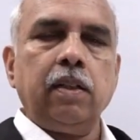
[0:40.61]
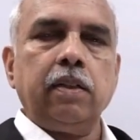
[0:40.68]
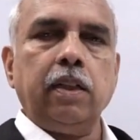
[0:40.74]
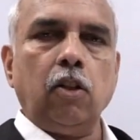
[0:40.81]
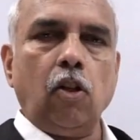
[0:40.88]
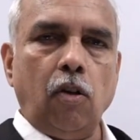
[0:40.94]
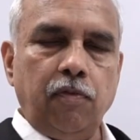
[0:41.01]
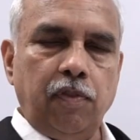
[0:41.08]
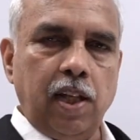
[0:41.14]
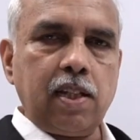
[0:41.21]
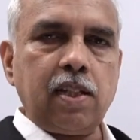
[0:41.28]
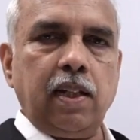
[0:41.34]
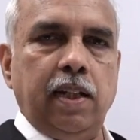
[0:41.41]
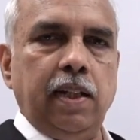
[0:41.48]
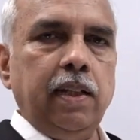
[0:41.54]
then
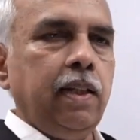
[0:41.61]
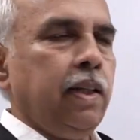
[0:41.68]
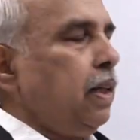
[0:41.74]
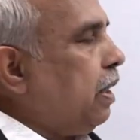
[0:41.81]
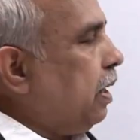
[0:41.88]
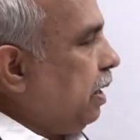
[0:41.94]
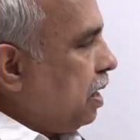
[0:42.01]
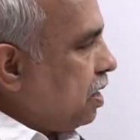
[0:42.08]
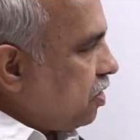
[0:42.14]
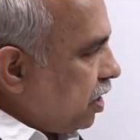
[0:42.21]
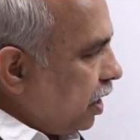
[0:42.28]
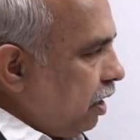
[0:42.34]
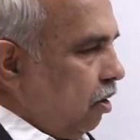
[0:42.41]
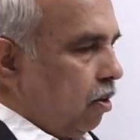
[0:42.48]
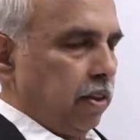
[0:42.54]
obviously
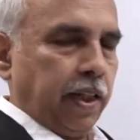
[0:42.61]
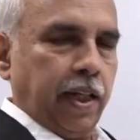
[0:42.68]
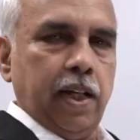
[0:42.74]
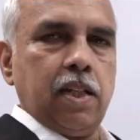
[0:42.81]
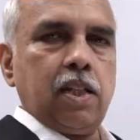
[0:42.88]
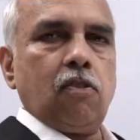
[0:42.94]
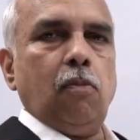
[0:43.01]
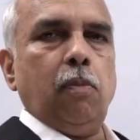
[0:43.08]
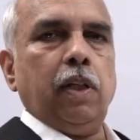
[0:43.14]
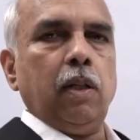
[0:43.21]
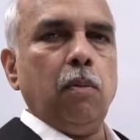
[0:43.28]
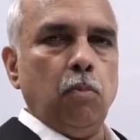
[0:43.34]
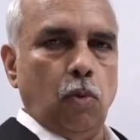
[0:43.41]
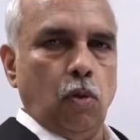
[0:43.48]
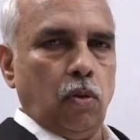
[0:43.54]
listing out the cases will
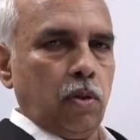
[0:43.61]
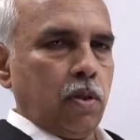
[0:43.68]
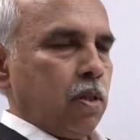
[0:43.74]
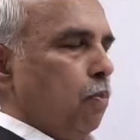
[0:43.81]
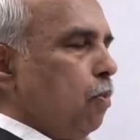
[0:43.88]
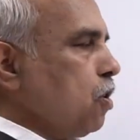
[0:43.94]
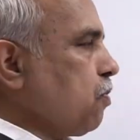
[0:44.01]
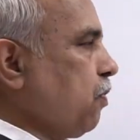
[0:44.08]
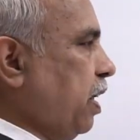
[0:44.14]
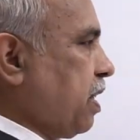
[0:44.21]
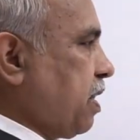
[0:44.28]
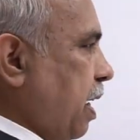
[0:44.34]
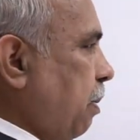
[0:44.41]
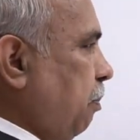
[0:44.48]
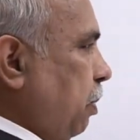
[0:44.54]
become more. Suppose for
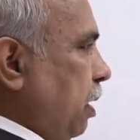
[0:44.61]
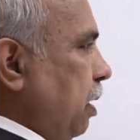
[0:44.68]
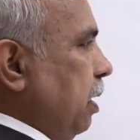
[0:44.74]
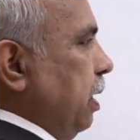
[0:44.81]
example,